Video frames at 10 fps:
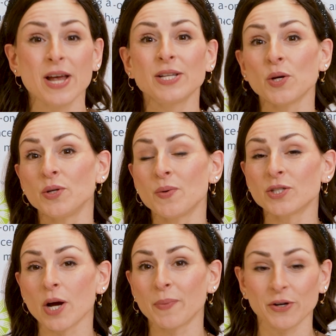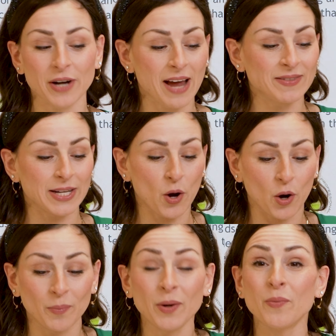So you can sharpen your knives at
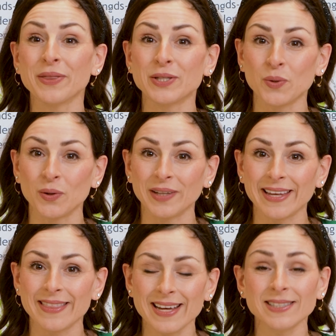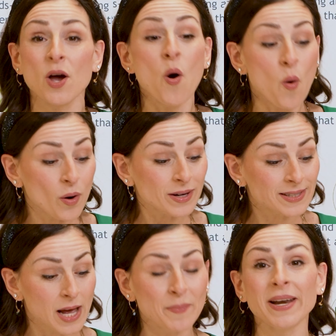home with a tool like this, or
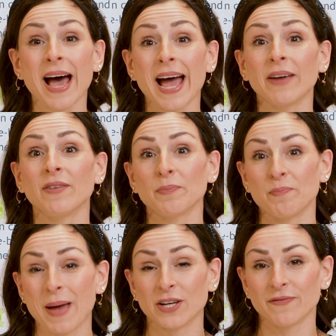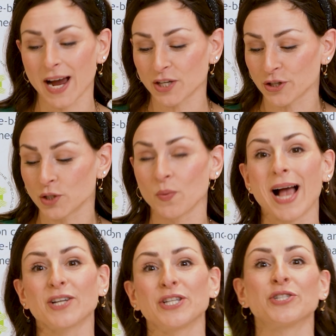some knife manufacturers will
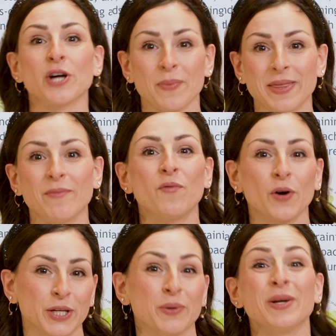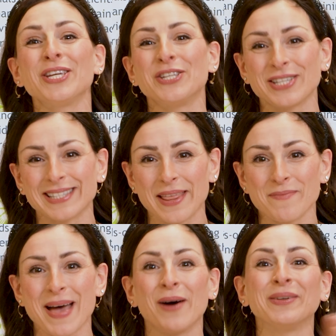actually sharpen them for you. You just send them
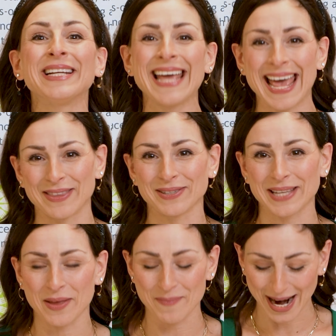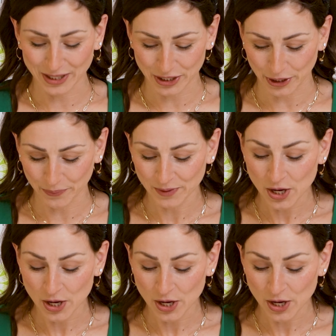out and they'll send them back to you.